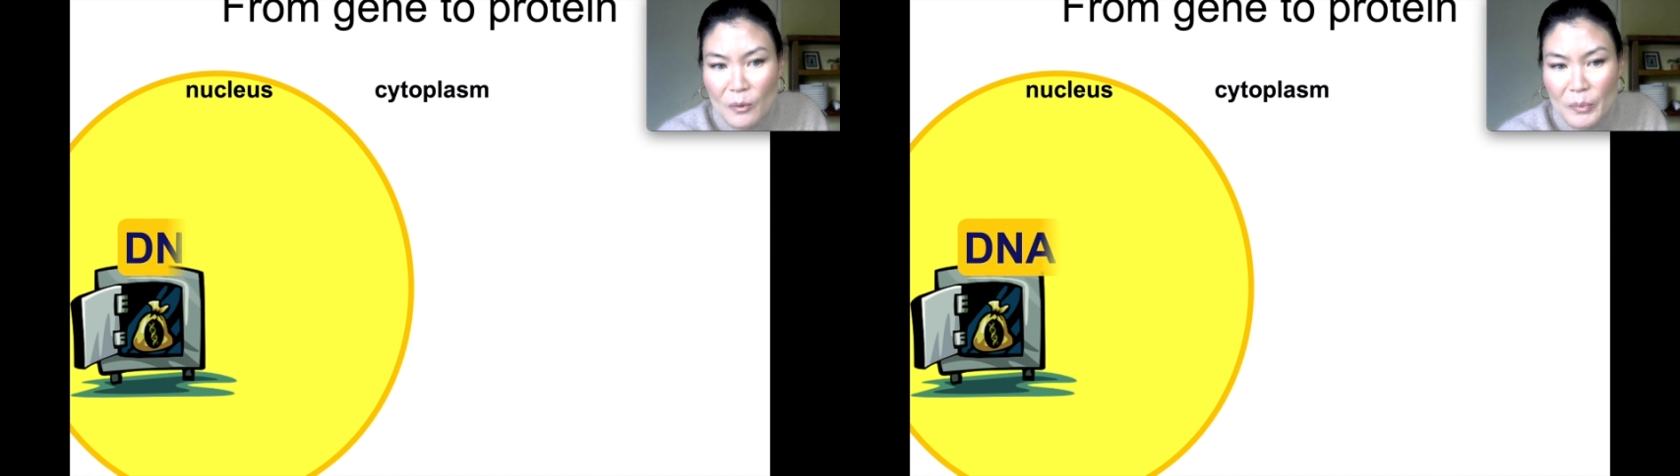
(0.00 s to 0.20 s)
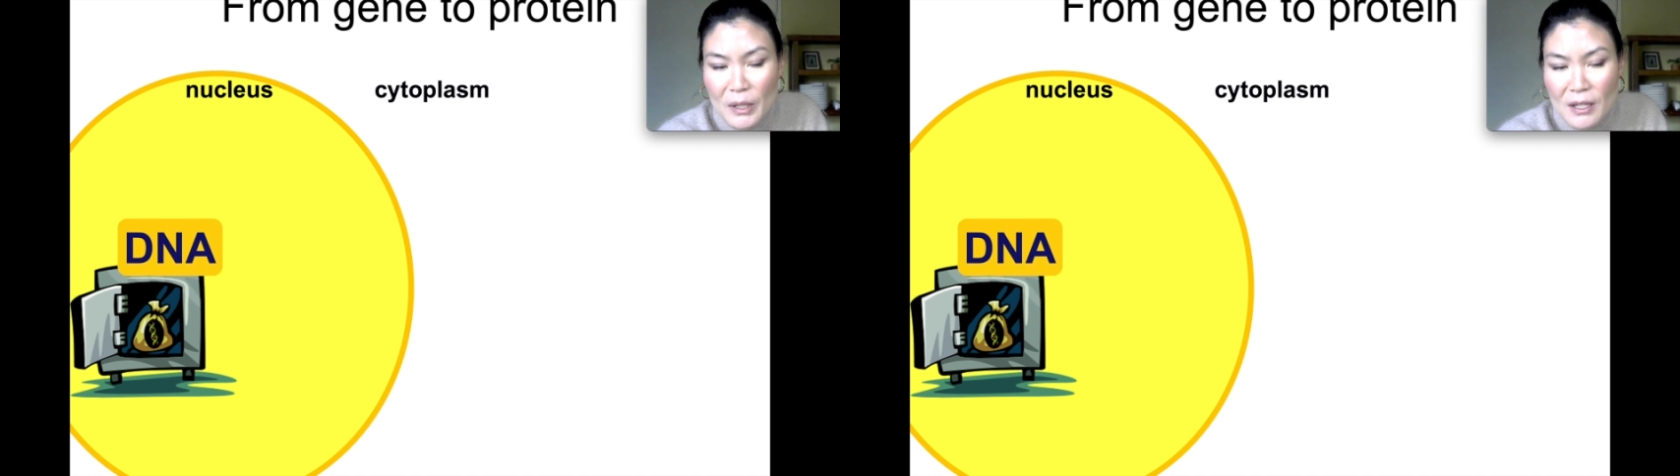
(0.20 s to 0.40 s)

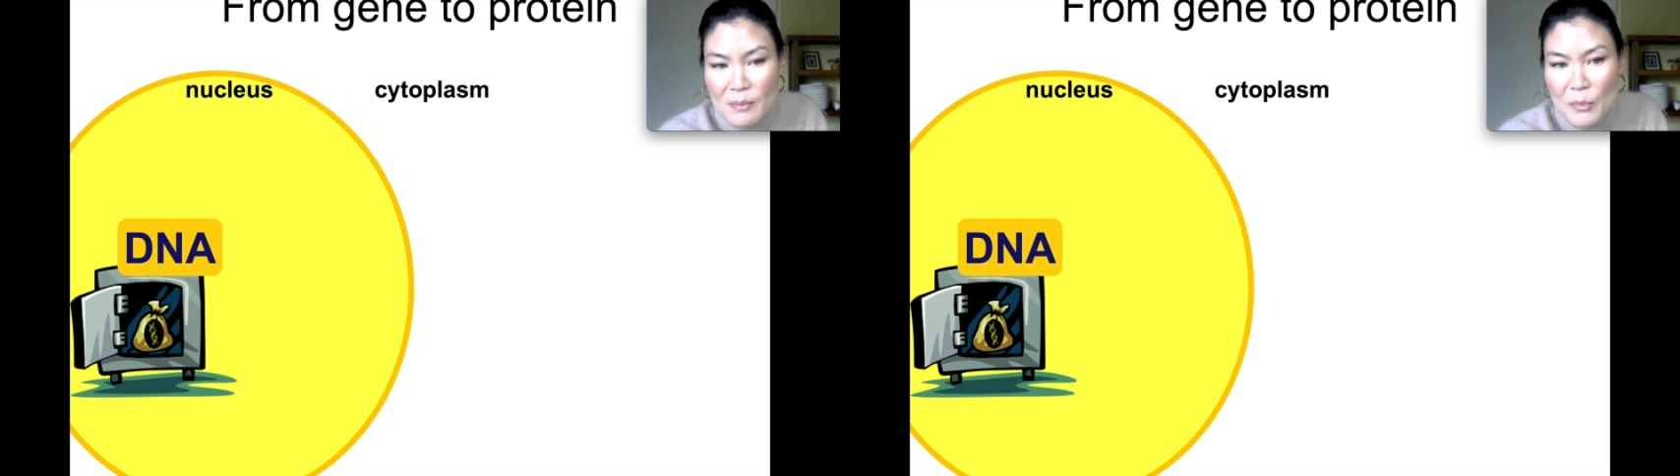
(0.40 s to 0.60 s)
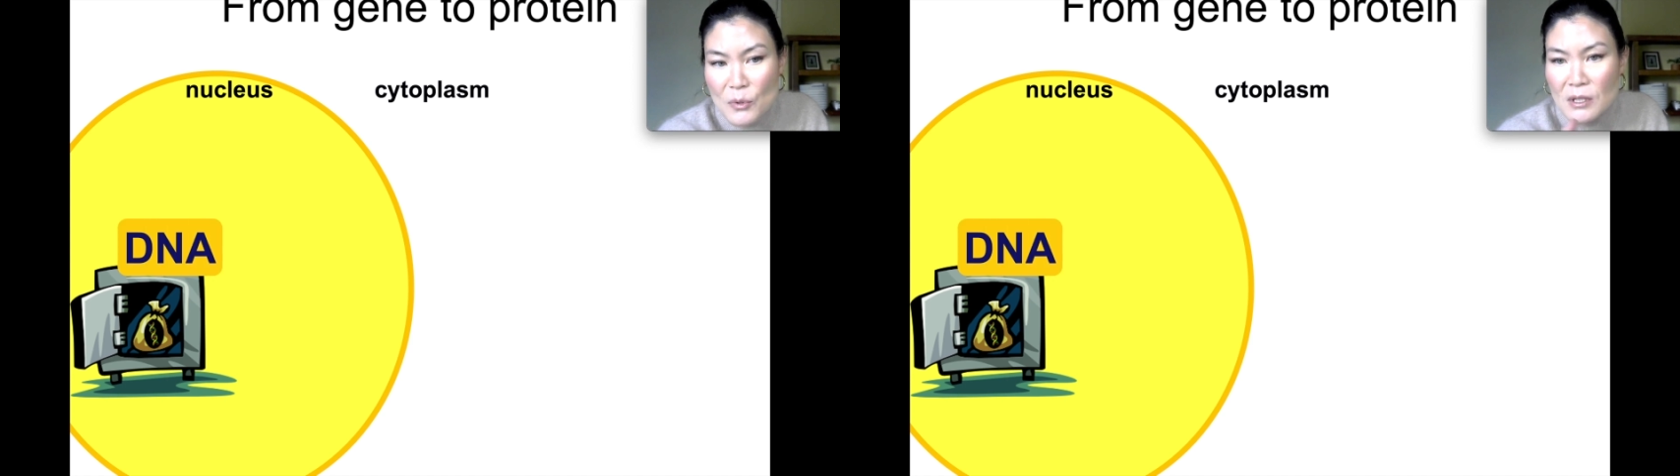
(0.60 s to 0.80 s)
because
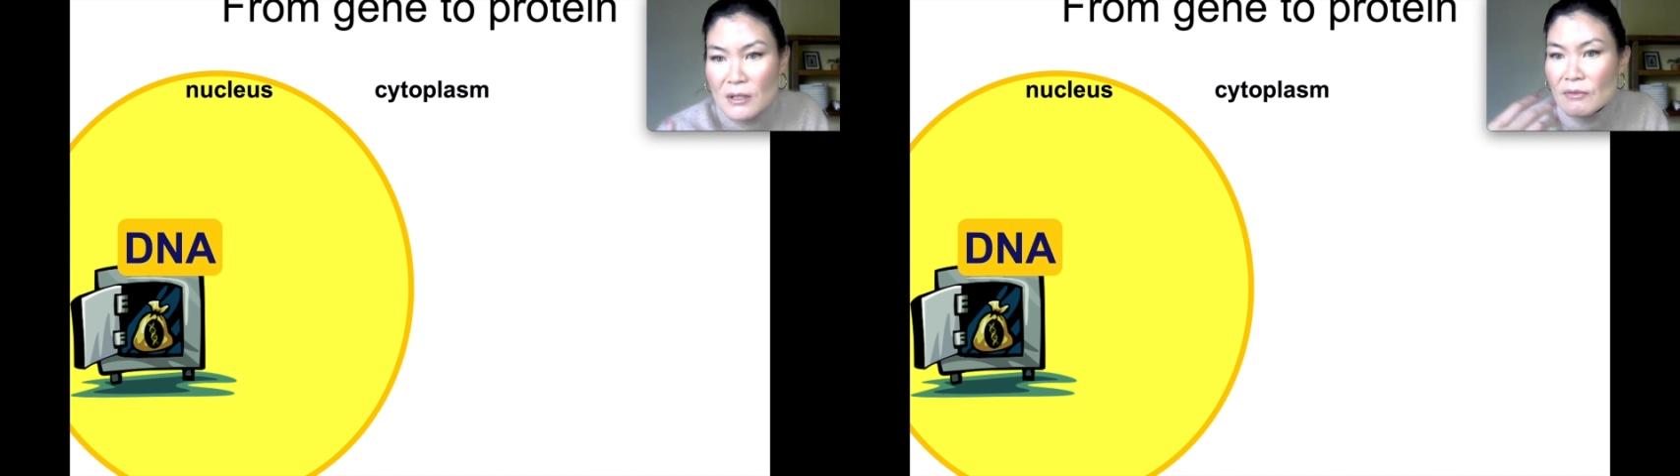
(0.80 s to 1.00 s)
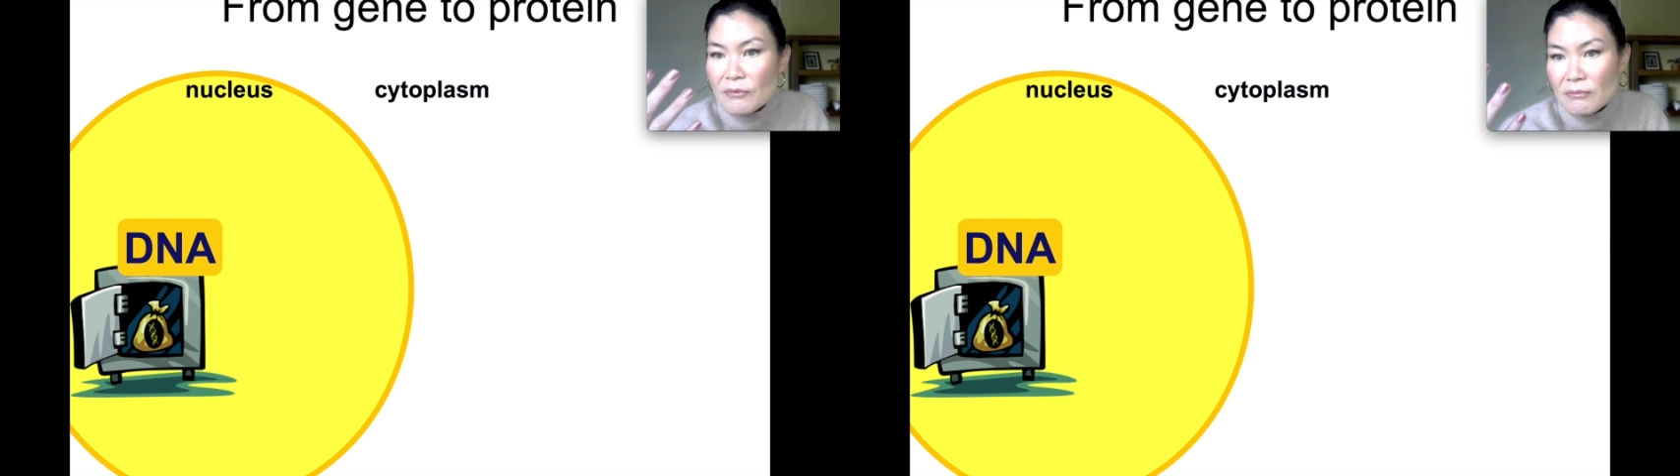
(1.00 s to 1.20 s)
most
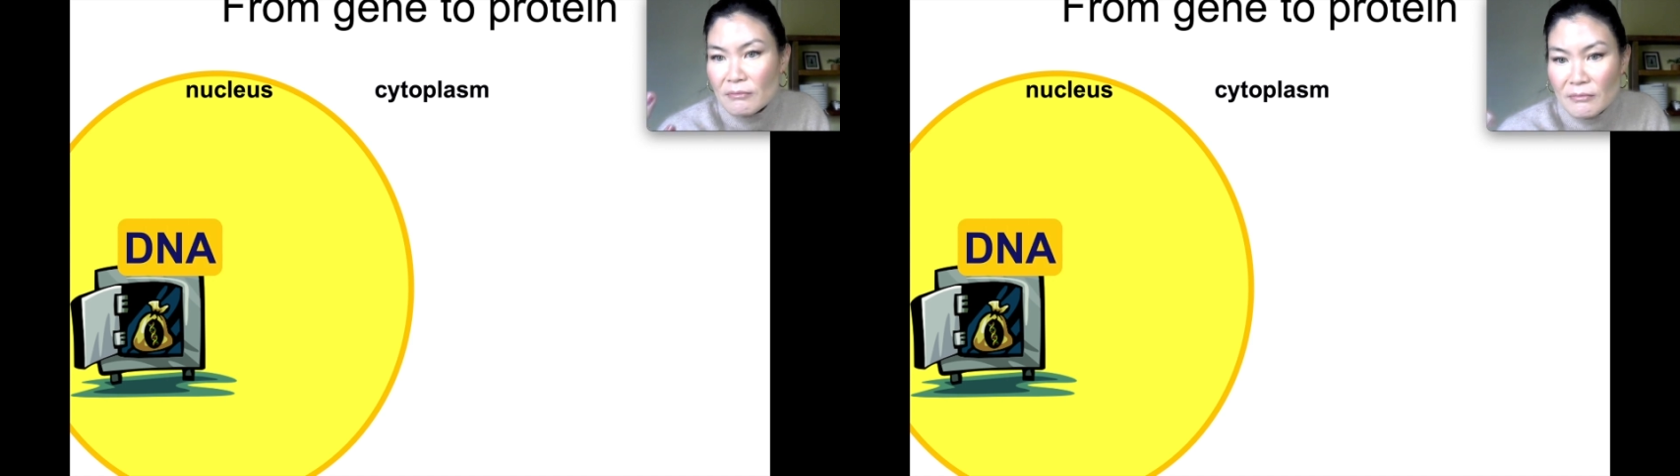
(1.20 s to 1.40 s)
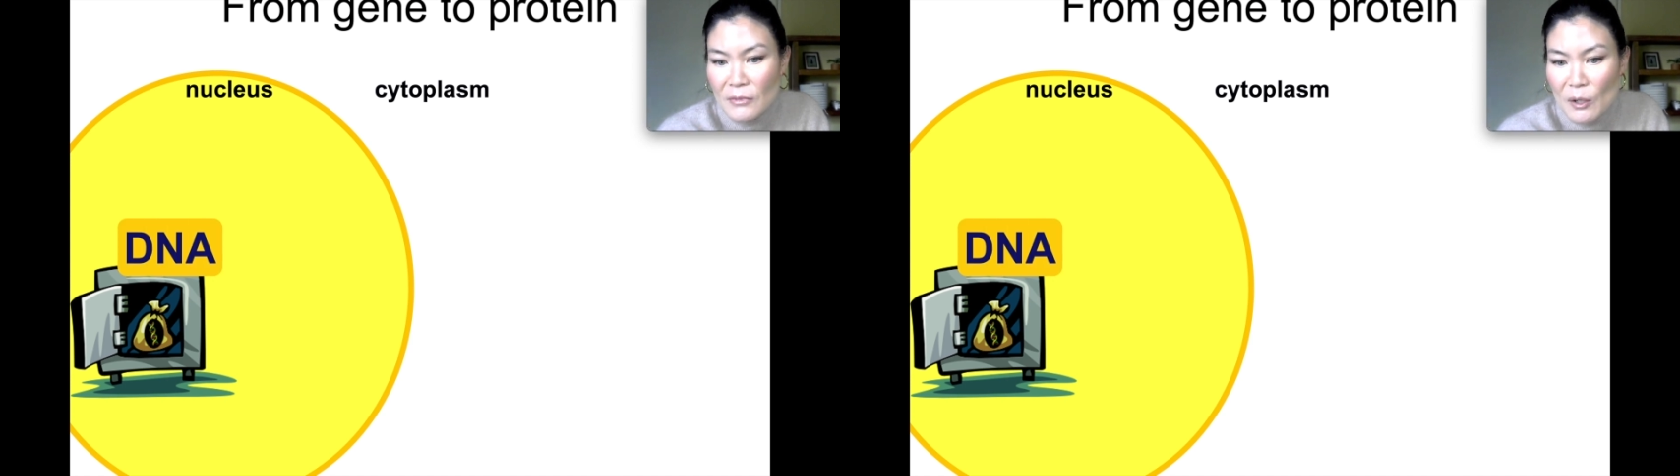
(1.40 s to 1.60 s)
of
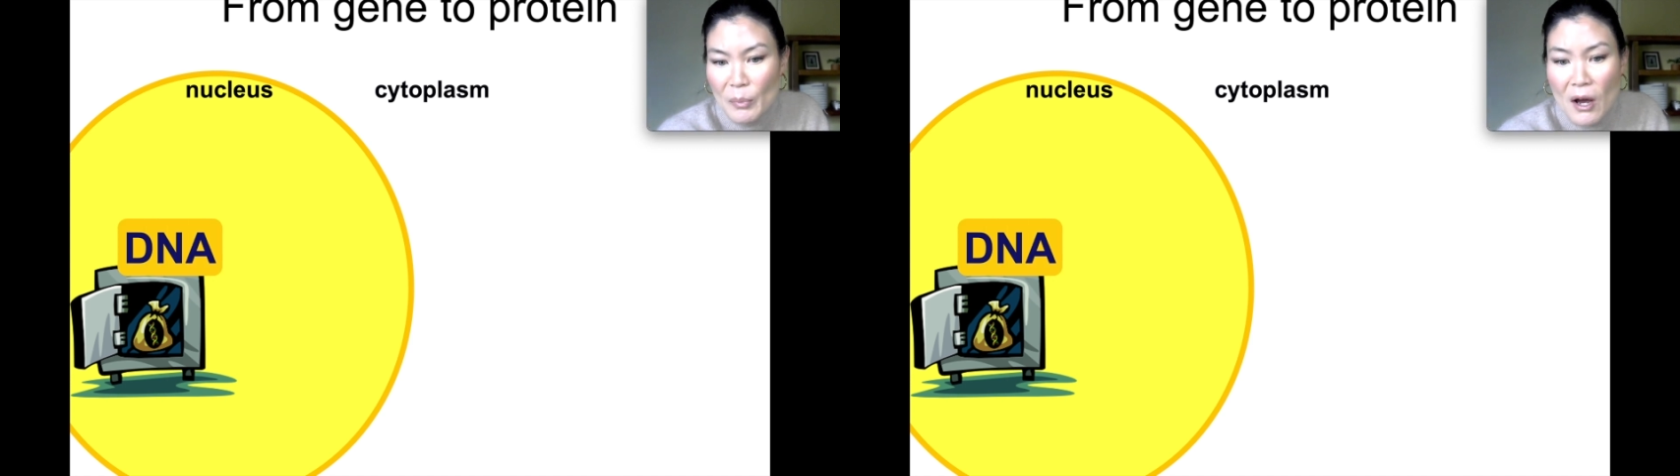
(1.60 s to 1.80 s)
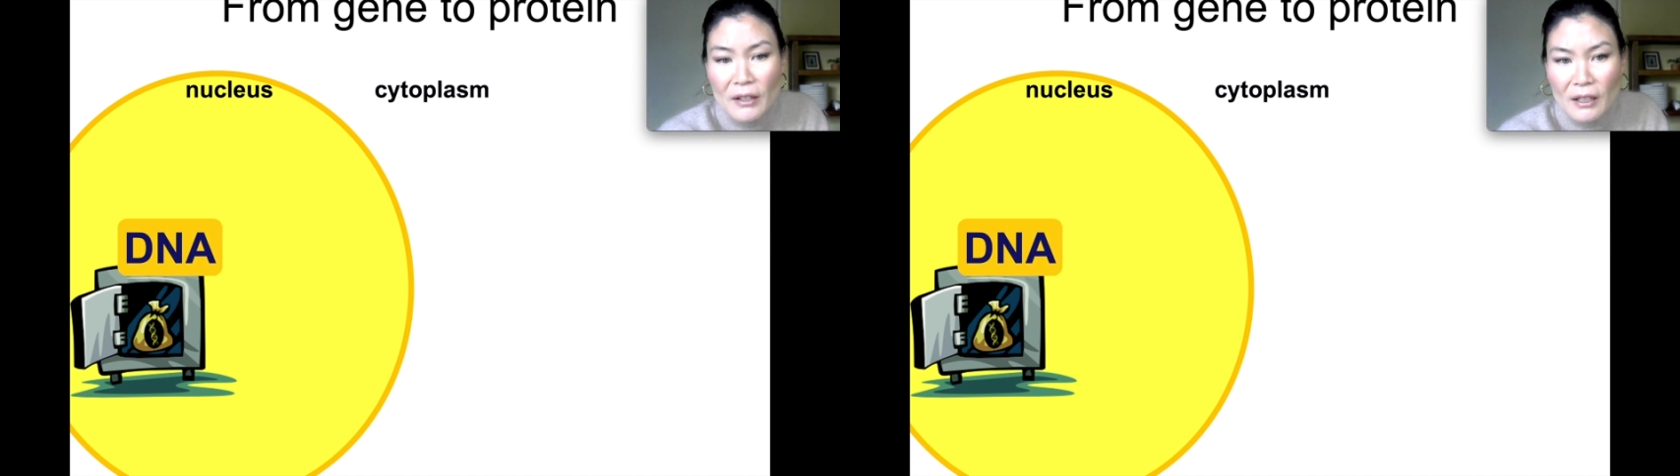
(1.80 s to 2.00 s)
your
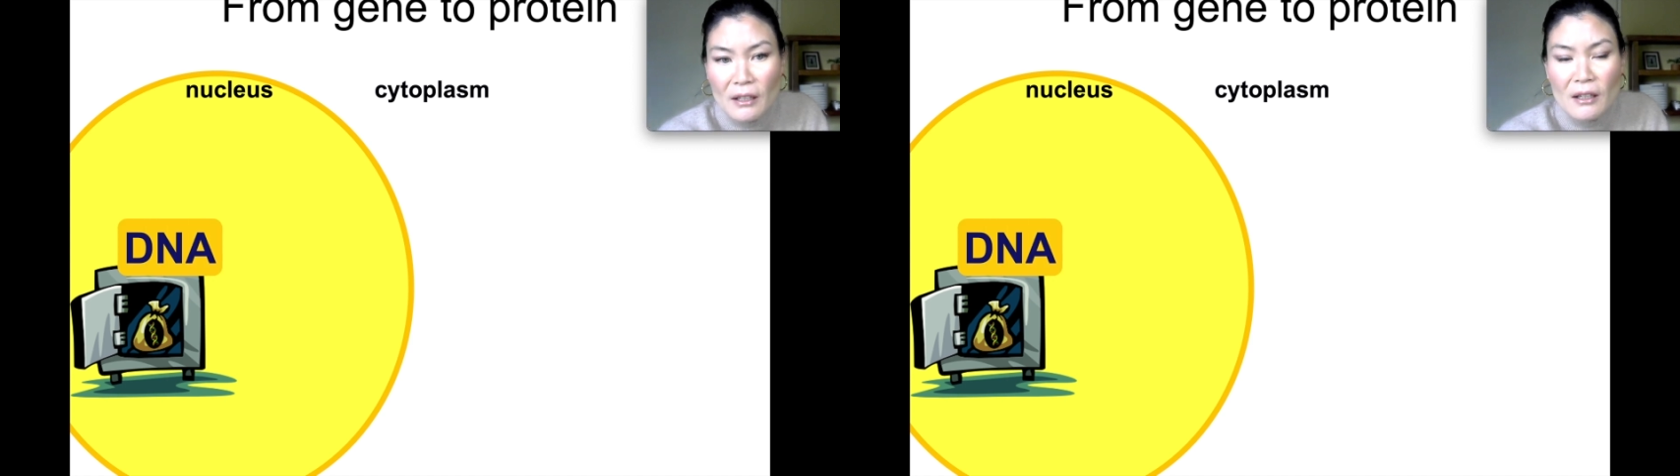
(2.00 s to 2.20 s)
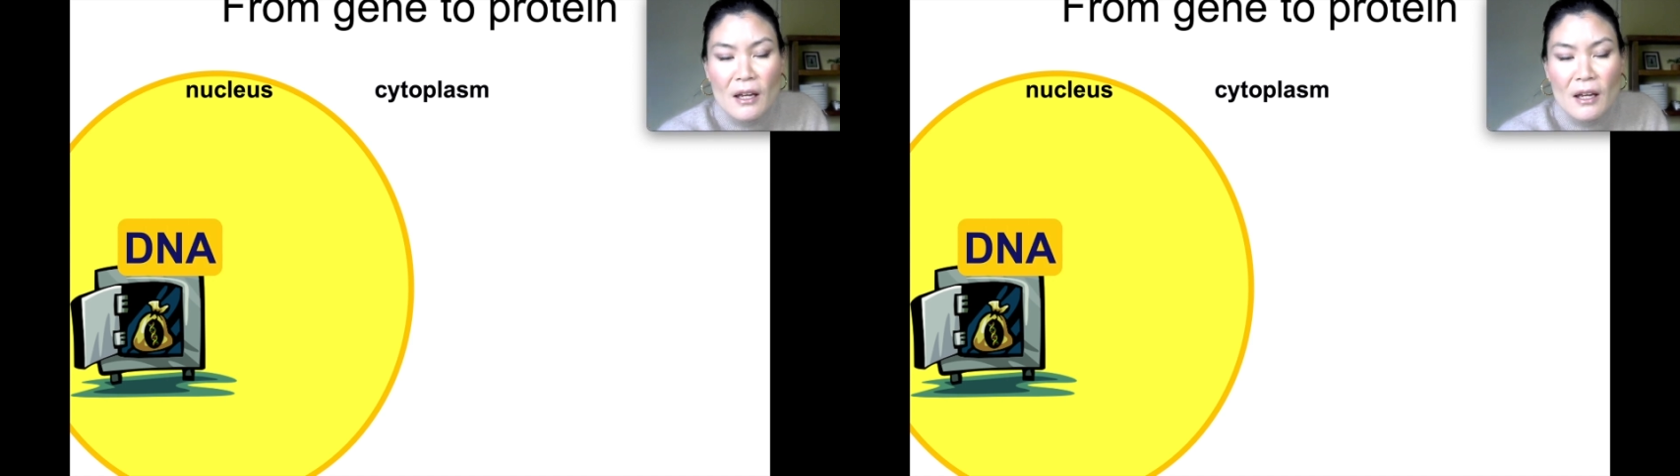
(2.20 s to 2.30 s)
body,